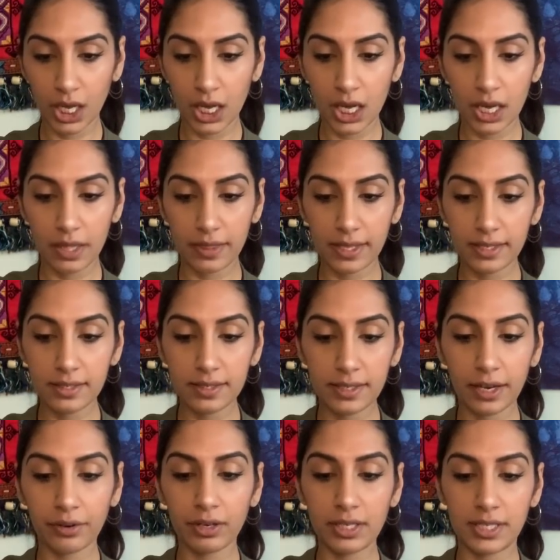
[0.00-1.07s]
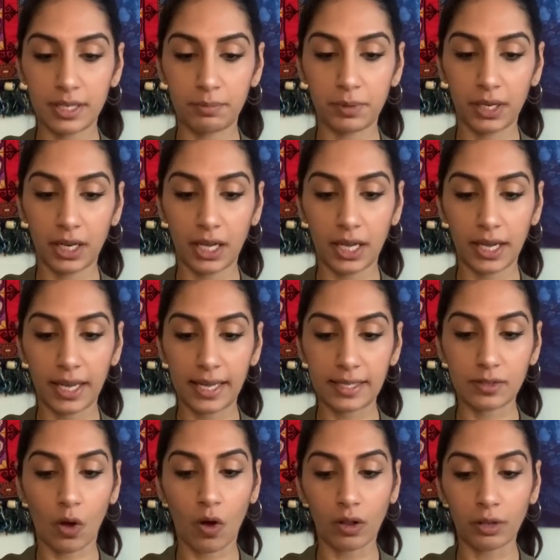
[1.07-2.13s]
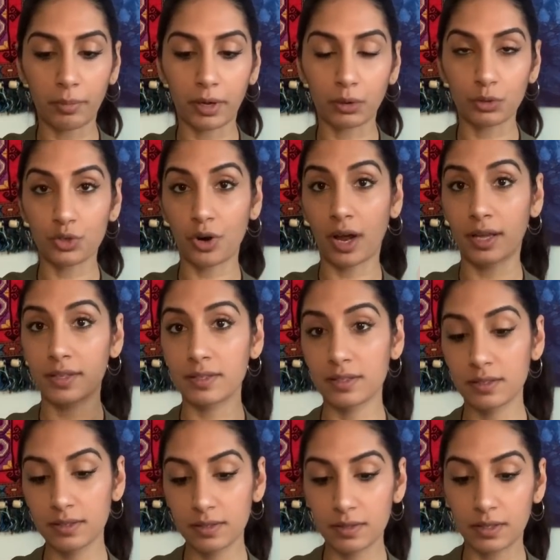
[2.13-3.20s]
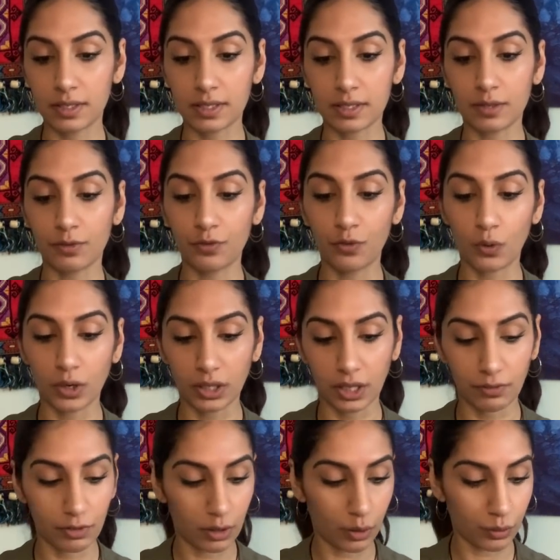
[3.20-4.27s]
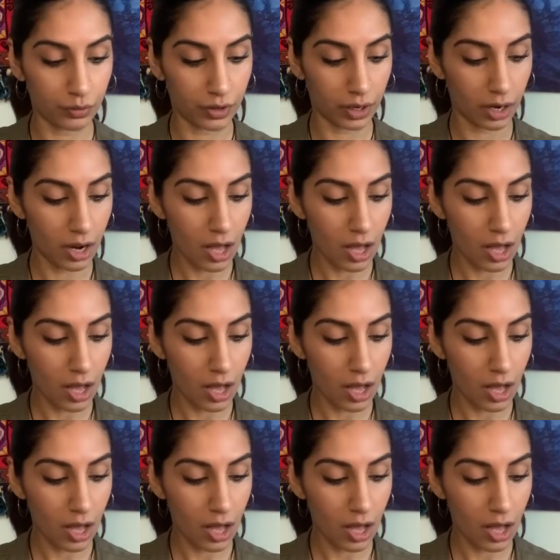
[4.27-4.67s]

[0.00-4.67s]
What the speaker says: This serendipity is all about trust. This is a four-leaf clover.